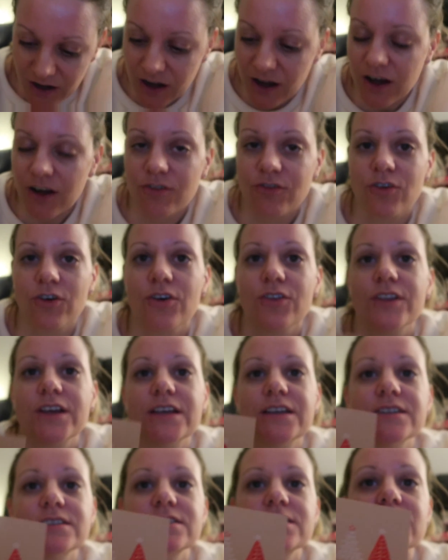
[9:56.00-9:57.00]
I've got
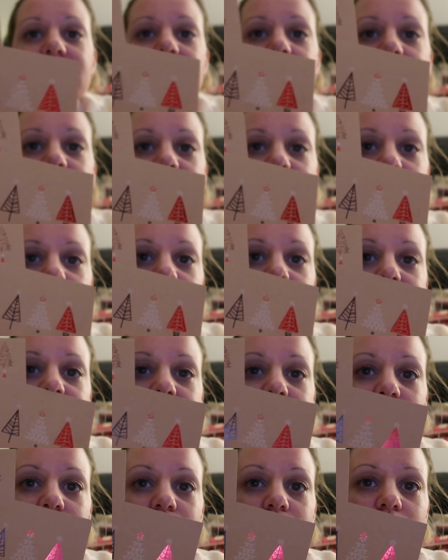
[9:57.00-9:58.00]
these
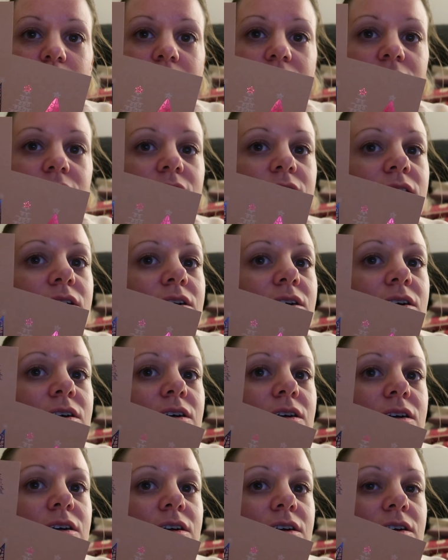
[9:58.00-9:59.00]
two
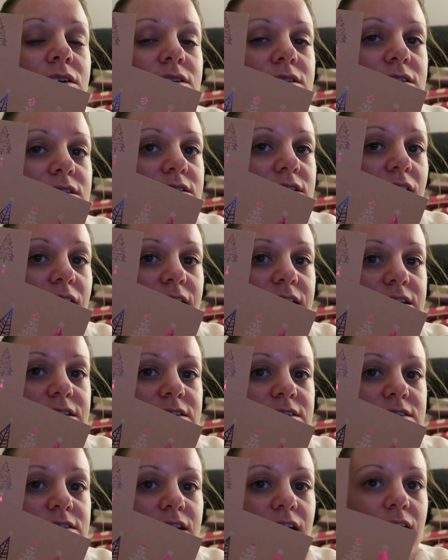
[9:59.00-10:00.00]

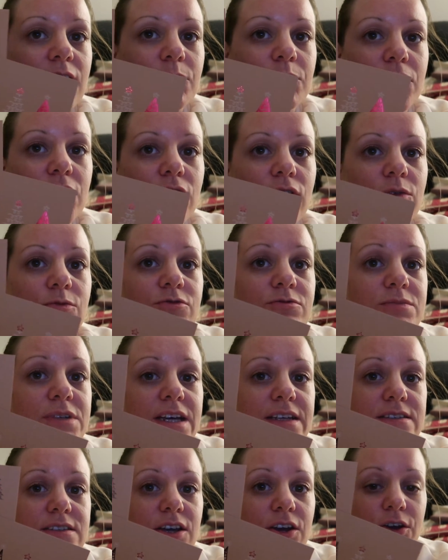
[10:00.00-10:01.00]
designs, I got them from
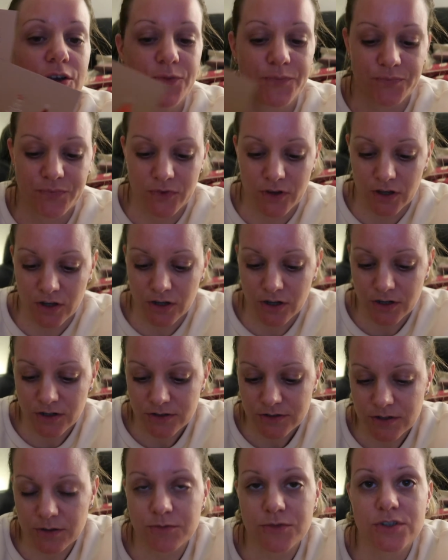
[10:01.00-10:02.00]
Tesco.
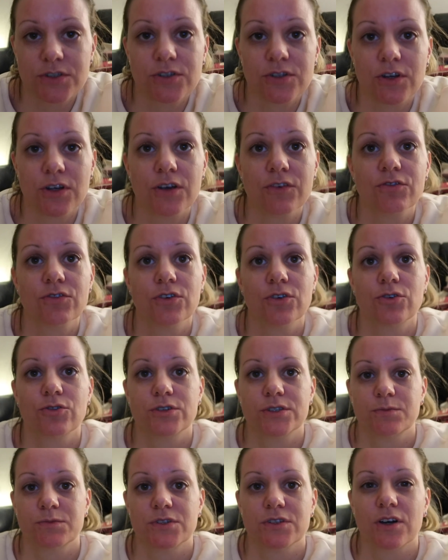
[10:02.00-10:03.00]
I'm just doing a few
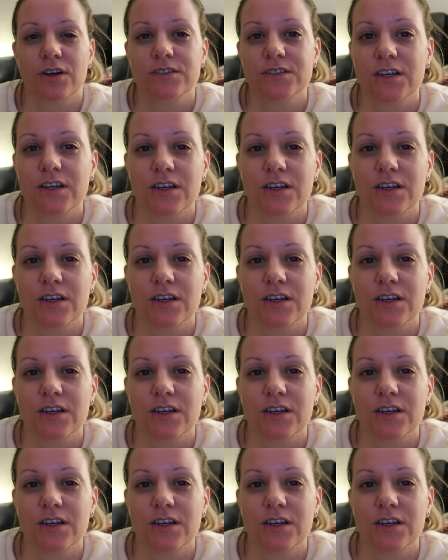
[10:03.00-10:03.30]
Christmas cards,